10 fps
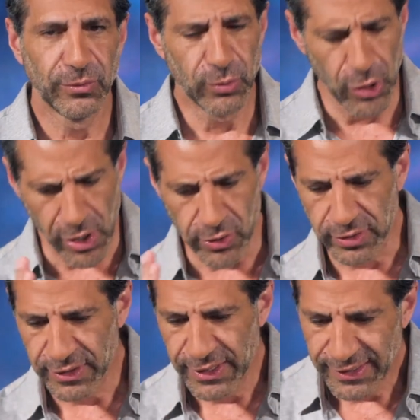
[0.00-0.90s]

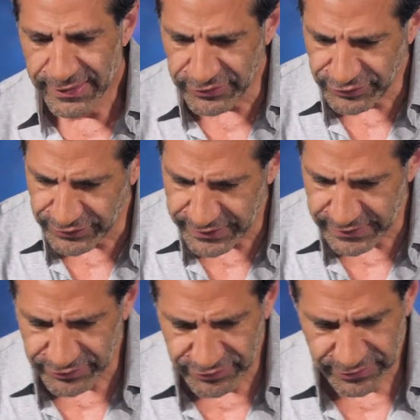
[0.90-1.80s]
Woo! Listen to
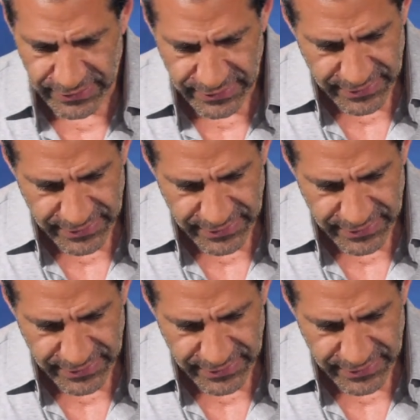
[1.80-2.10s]
this.